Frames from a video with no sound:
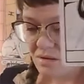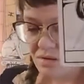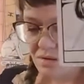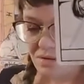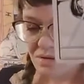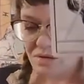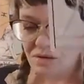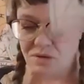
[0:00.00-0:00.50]

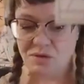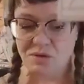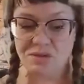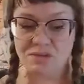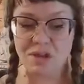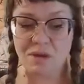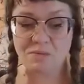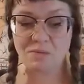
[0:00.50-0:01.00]
You
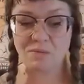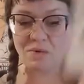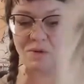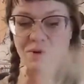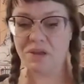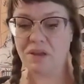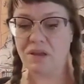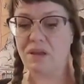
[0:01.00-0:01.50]
stopped
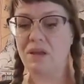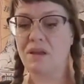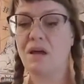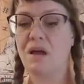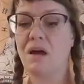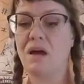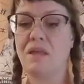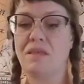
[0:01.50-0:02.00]
working
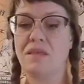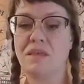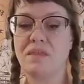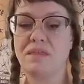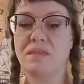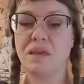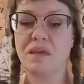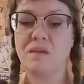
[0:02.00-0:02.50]
on the
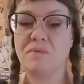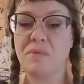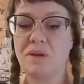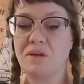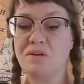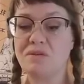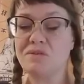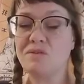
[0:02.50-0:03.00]
thing, but you're
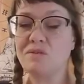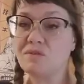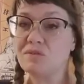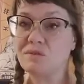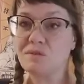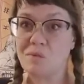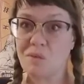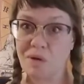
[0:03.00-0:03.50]
still just
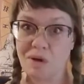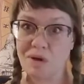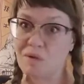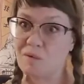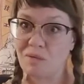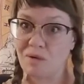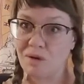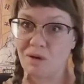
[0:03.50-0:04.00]
working.
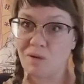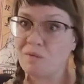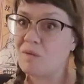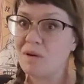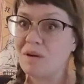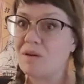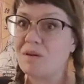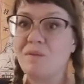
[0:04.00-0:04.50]

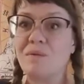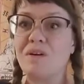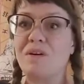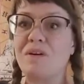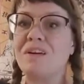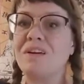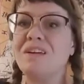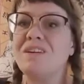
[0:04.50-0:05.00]

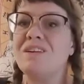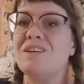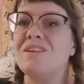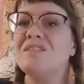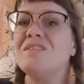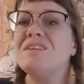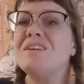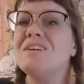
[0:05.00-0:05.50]
You don't
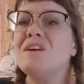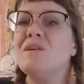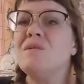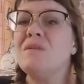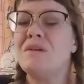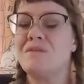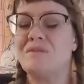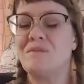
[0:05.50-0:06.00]
really know
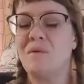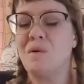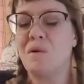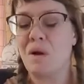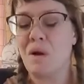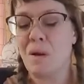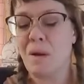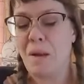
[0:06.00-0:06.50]
what for.
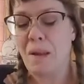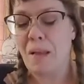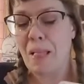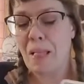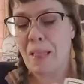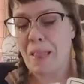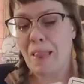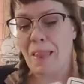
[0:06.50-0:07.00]

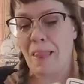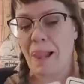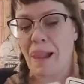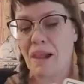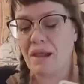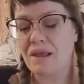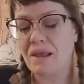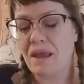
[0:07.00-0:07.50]

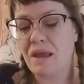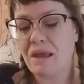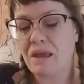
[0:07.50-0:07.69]
Okay?